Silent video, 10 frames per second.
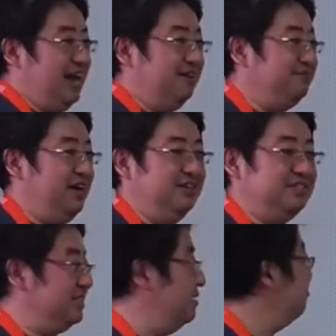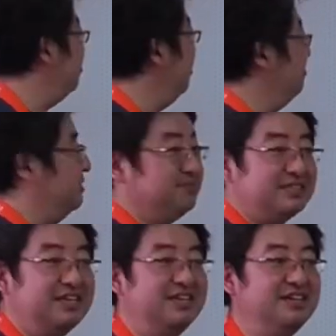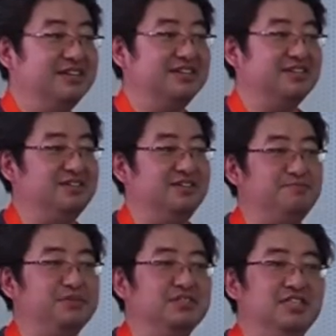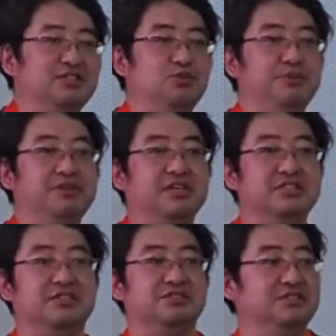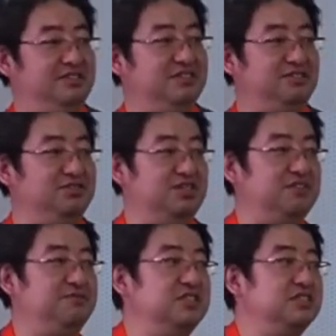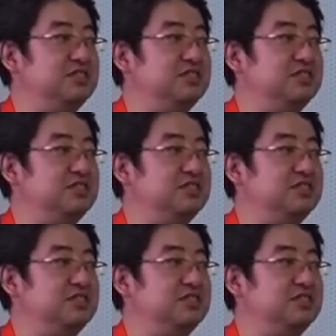some problems, 30% will be cancelled, could not finish the project.